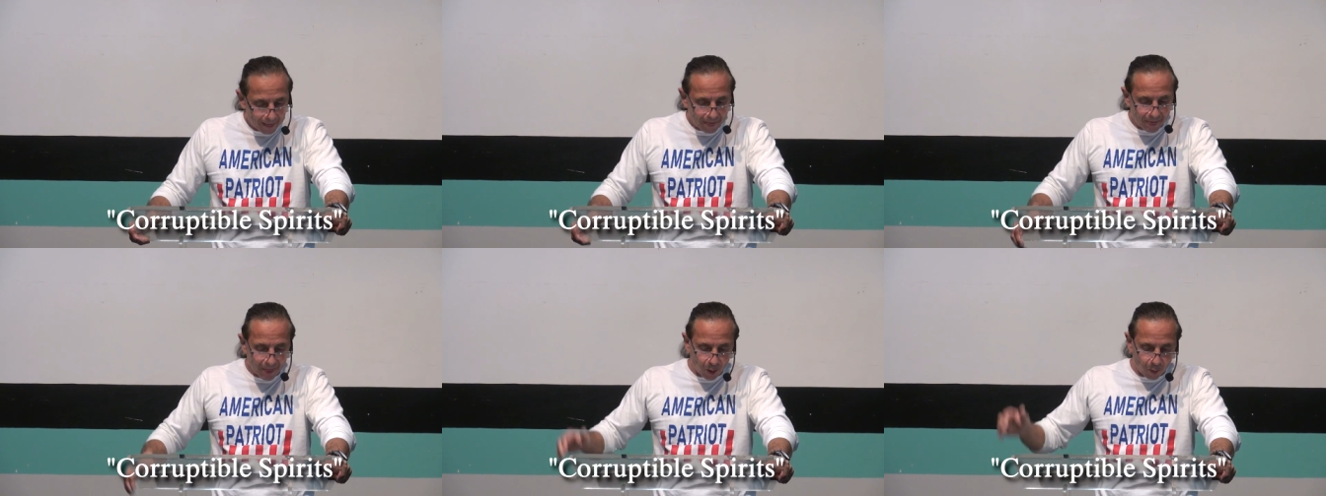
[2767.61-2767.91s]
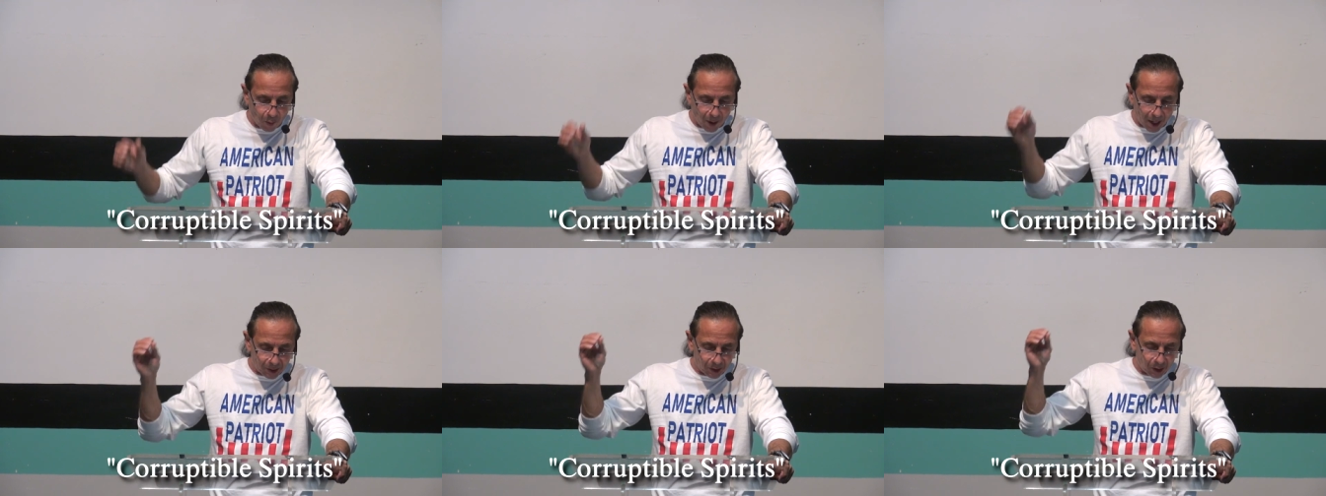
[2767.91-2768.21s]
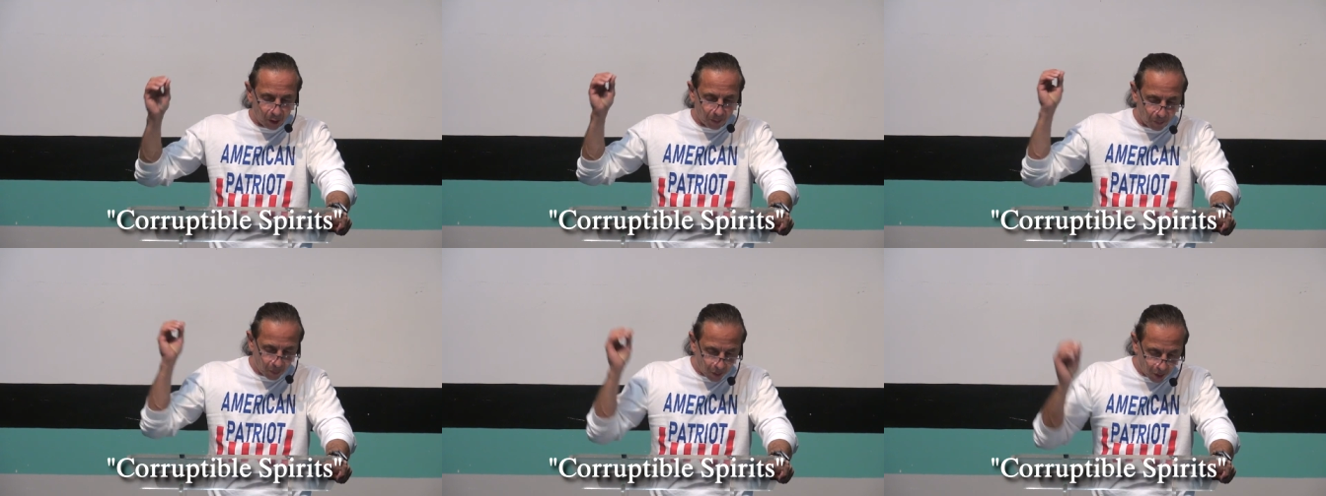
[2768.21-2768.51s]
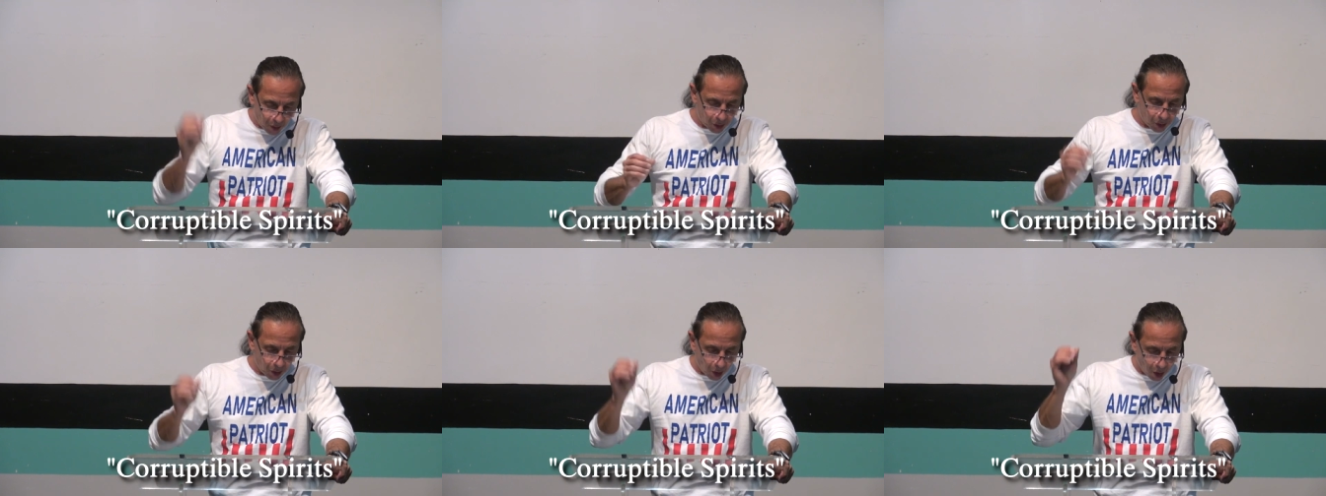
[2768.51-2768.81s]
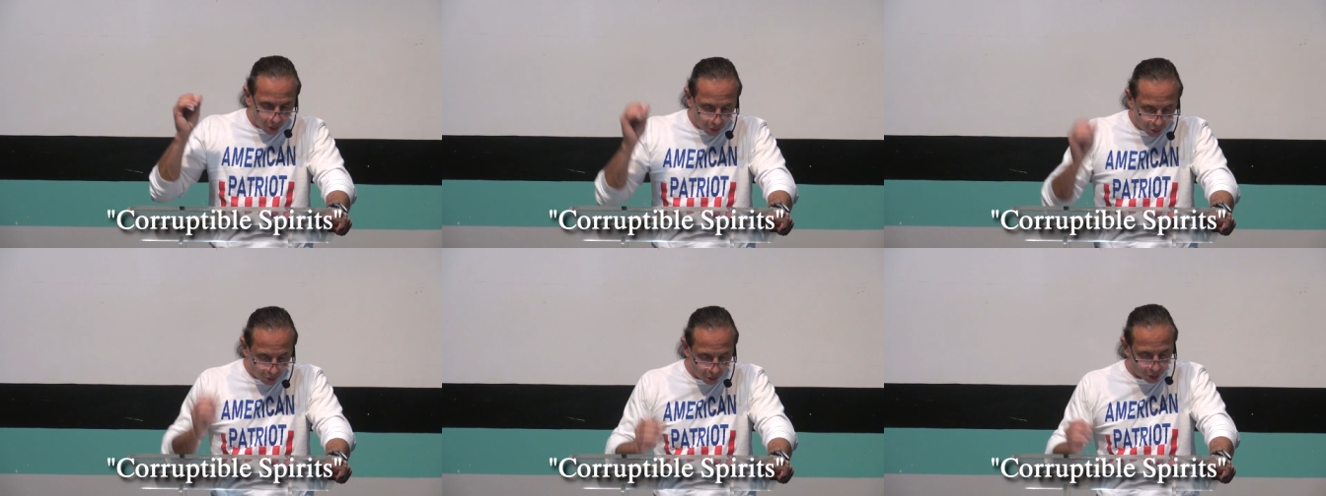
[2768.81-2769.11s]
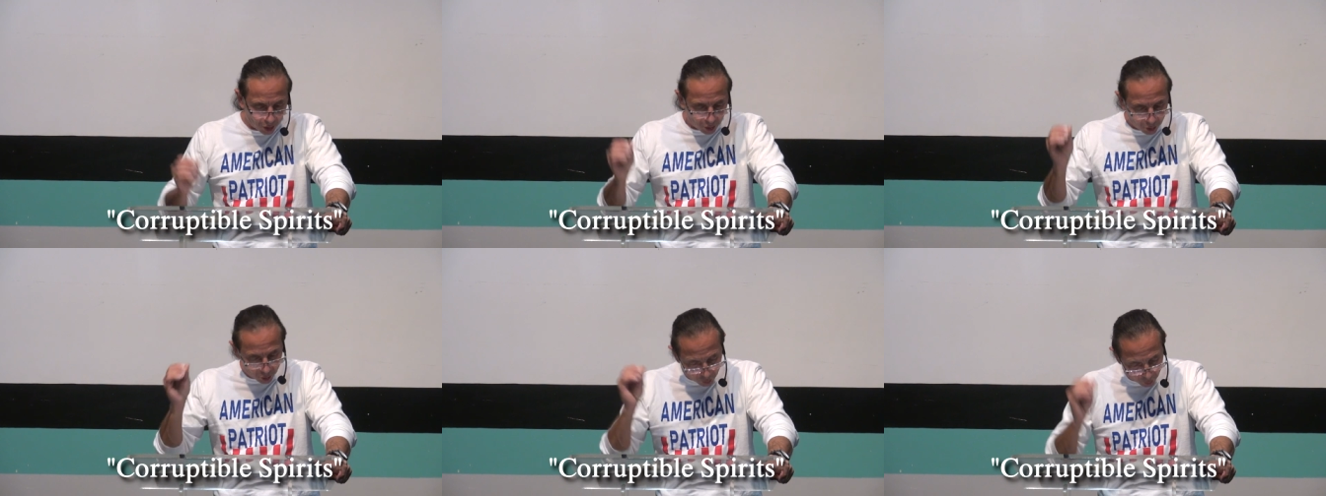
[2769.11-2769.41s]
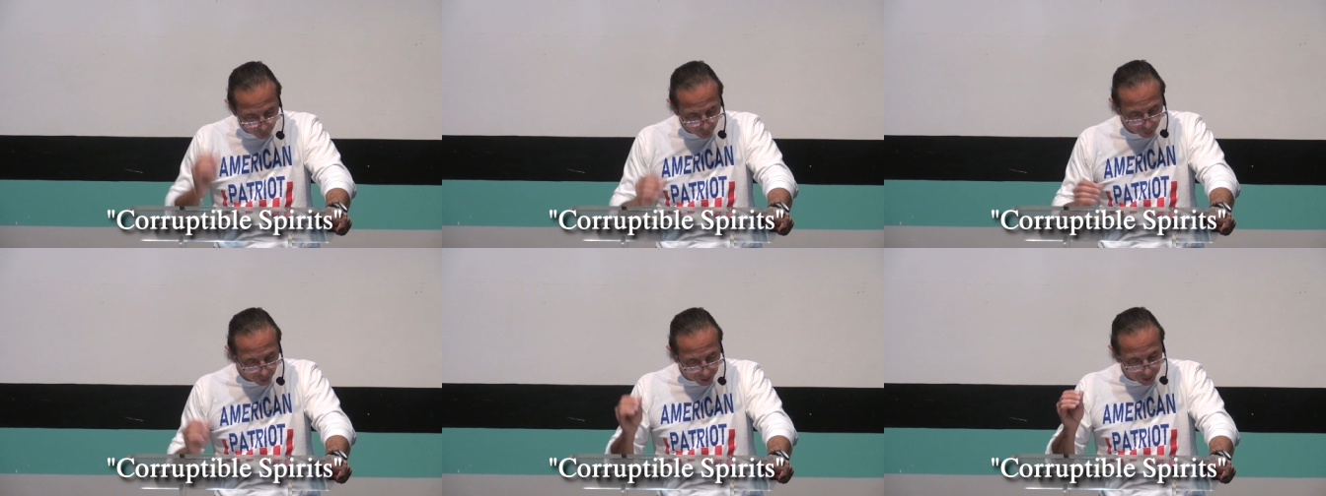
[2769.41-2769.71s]
They want to put us under
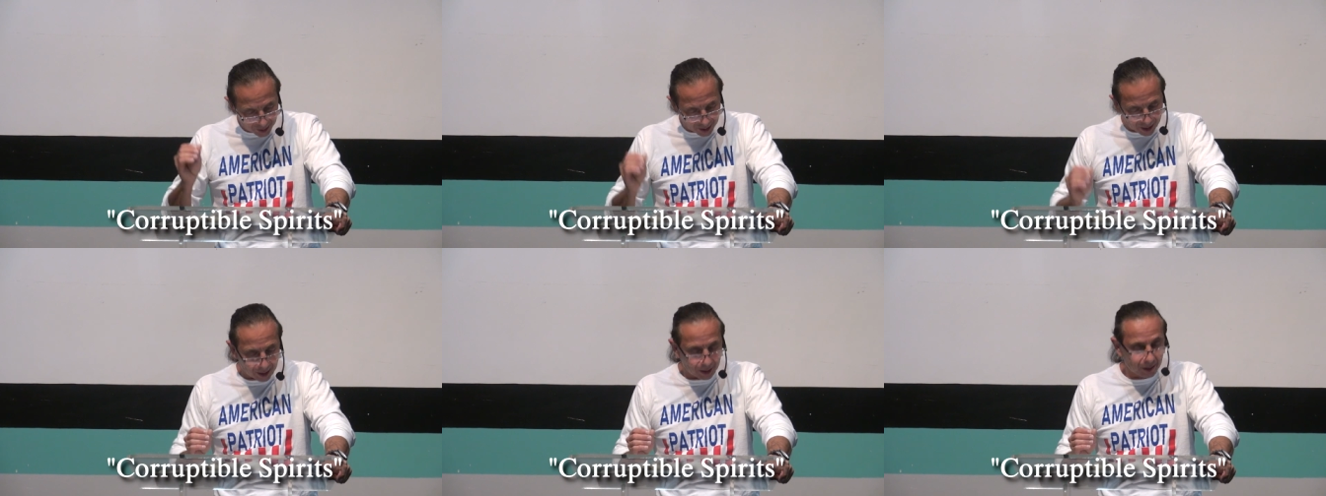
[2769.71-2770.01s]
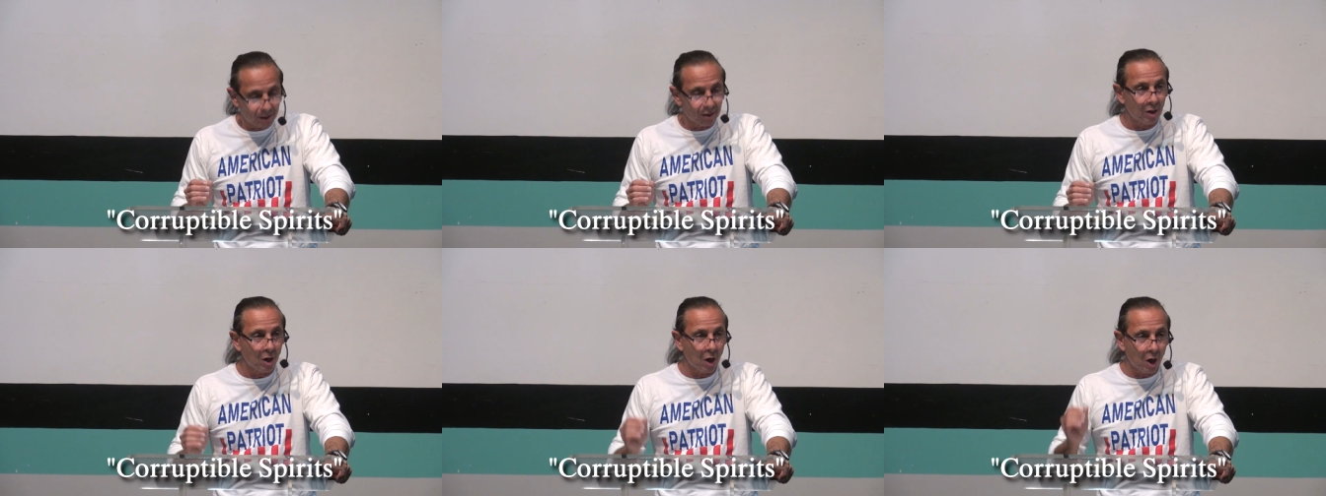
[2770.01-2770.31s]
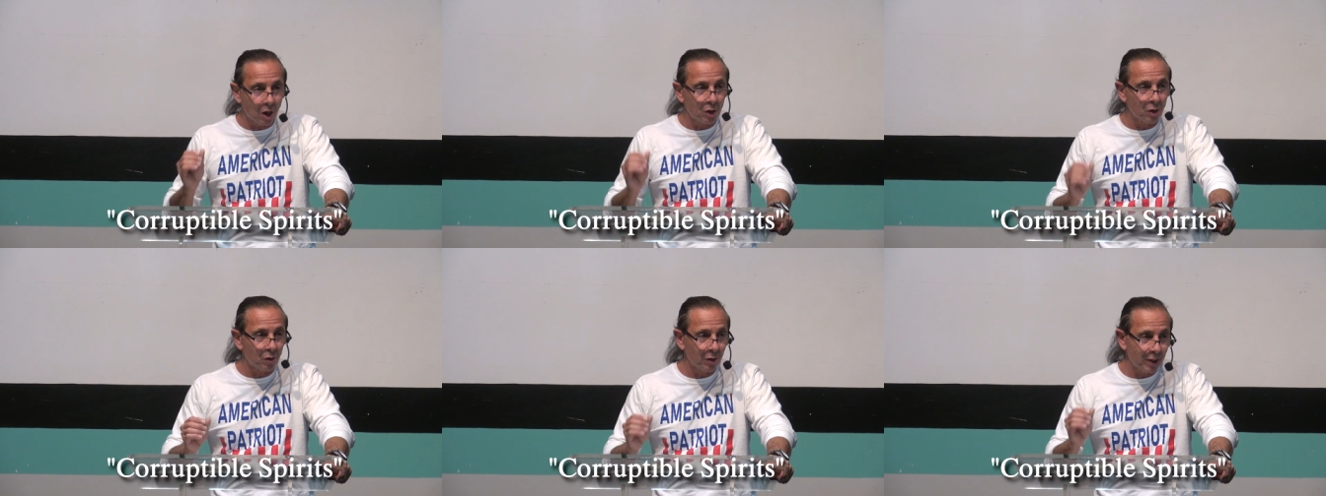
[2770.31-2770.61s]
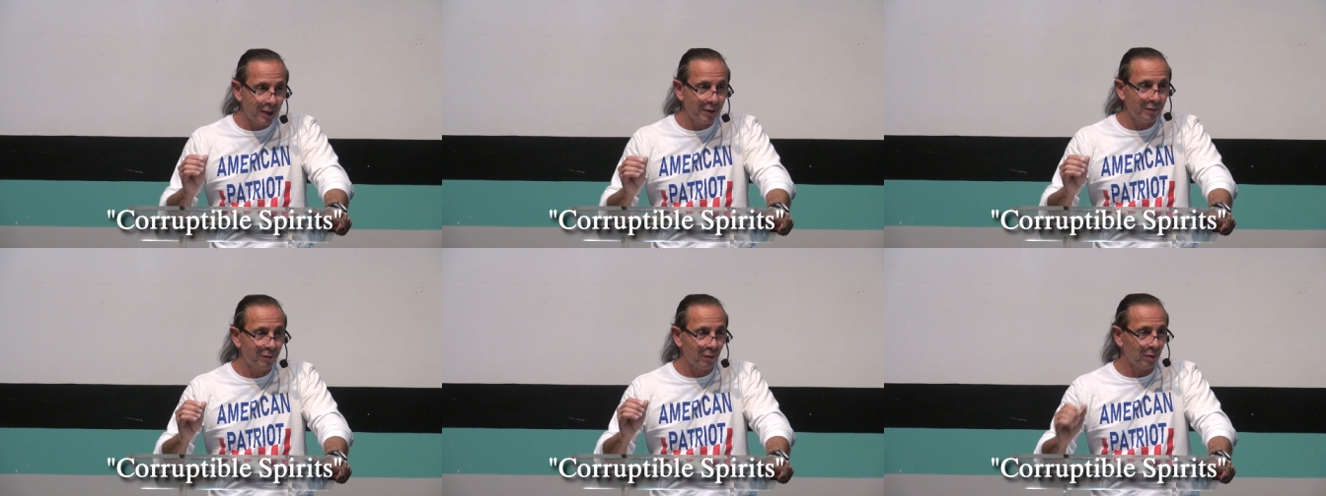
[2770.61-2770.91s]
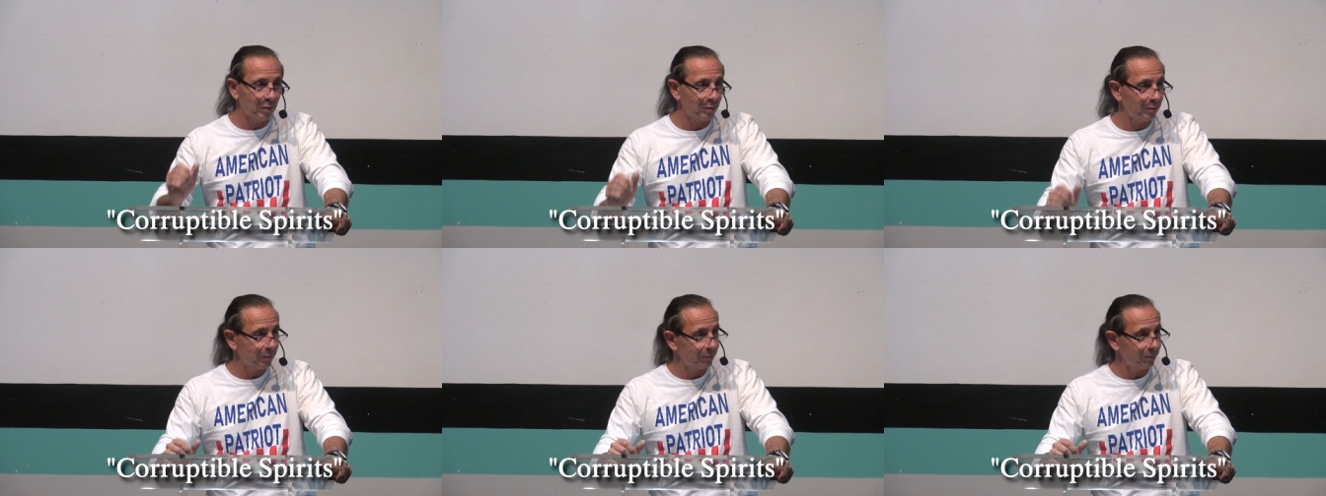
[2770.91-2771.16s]
control again, under evil,